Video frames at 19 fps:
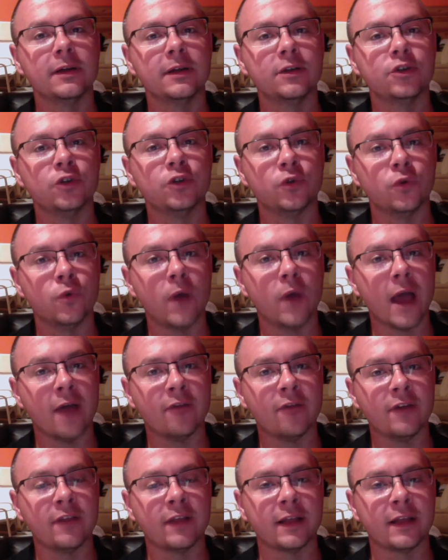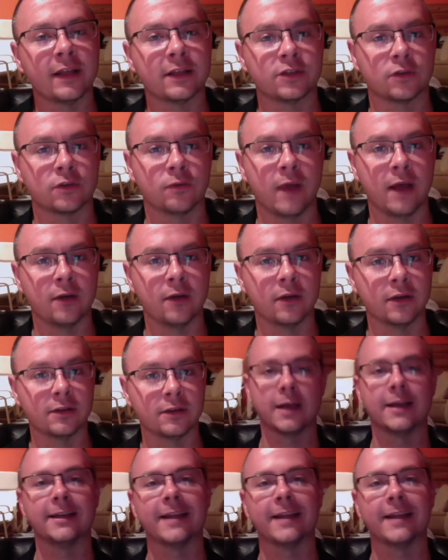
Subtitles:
to everything that's around us.